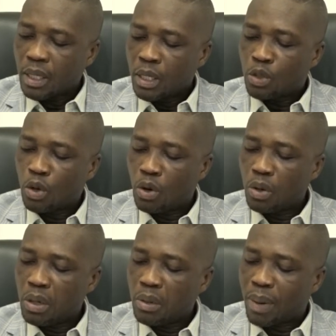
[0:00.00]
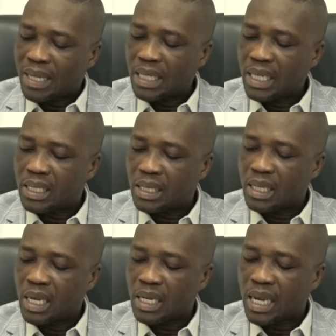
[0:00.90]
So, but
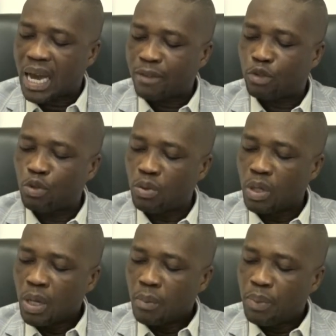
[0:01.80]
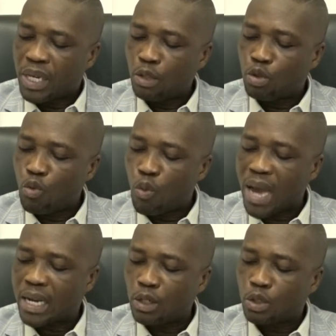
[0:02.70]
they have to begin to
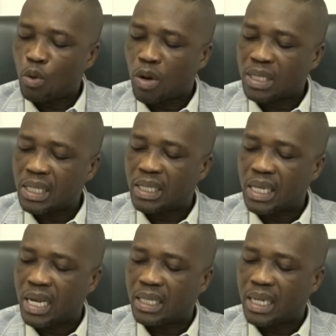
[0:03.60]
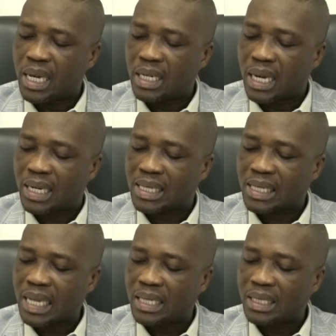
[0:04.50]
work towards it and
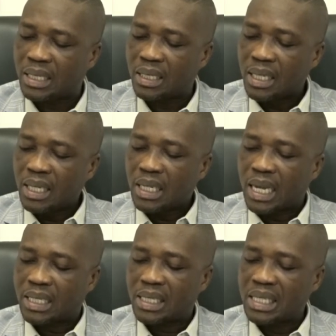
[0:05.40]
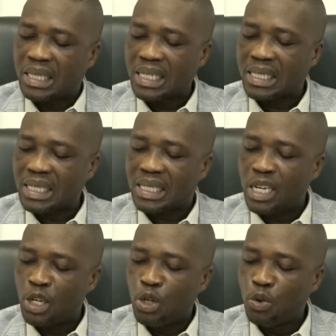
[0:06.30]
understand that this is a
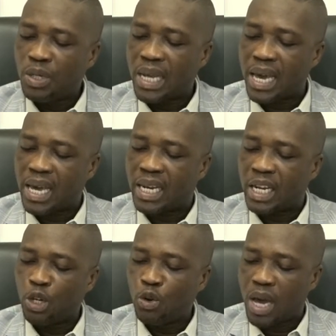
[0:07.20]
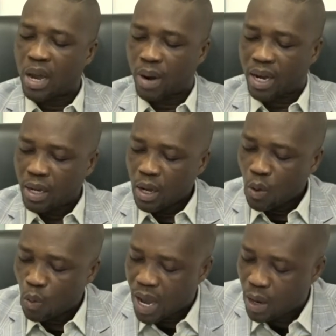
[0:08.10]
new day and a new era
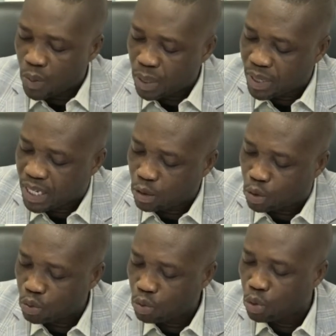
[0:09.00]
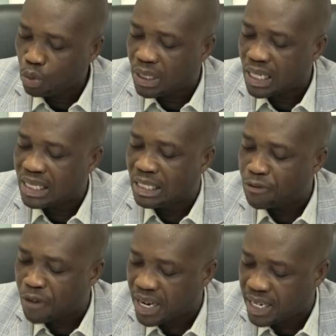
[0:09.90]
where we begin to do things
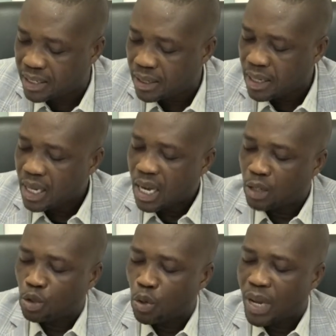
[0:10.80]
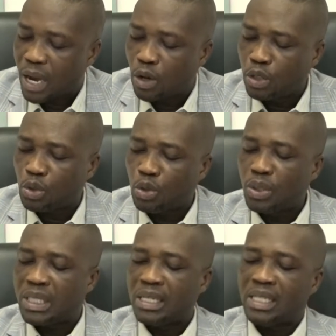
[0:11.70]
differently. And so we are going to do
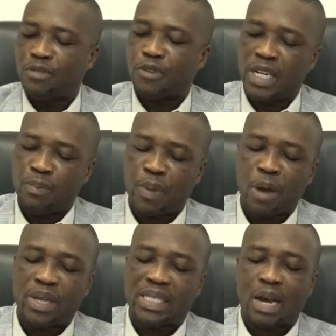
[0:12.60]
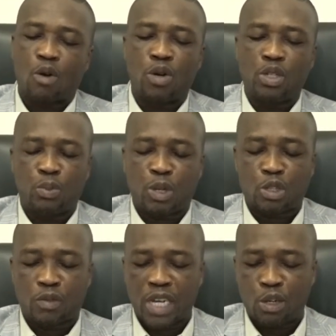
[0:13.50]
things differently. Parents are going to,
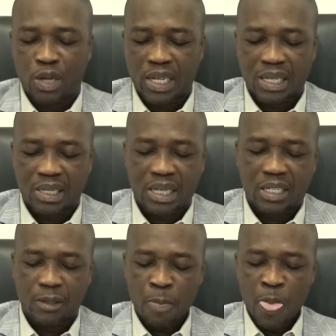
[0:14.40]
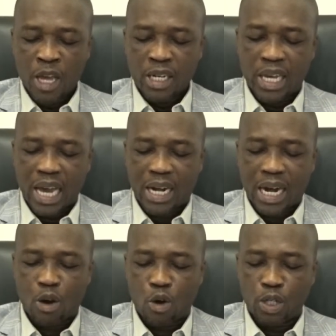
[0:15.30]
because of the education search, they are
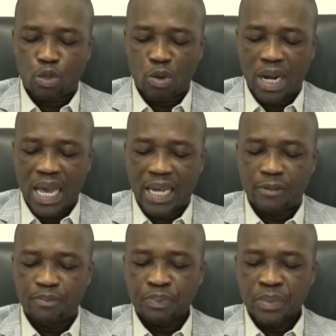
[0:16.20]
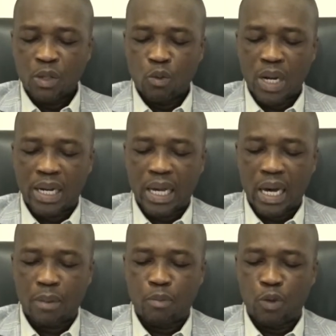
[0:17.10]
now going to learn and
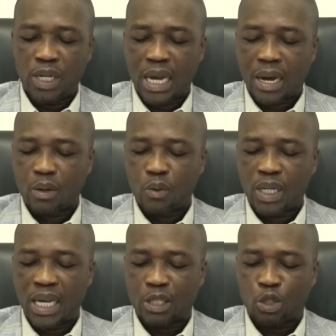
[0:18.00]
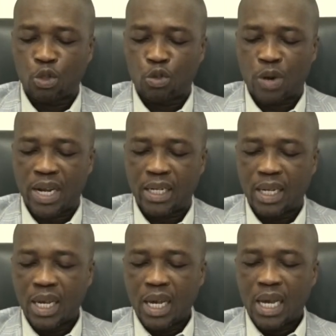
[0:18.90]
help with their children,
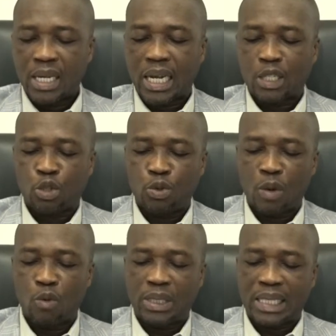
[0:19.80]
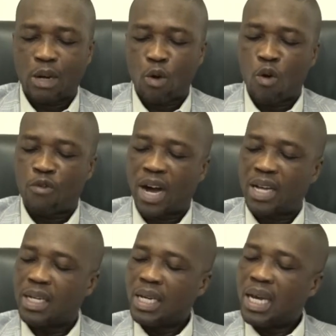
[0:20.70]
and their children will take over.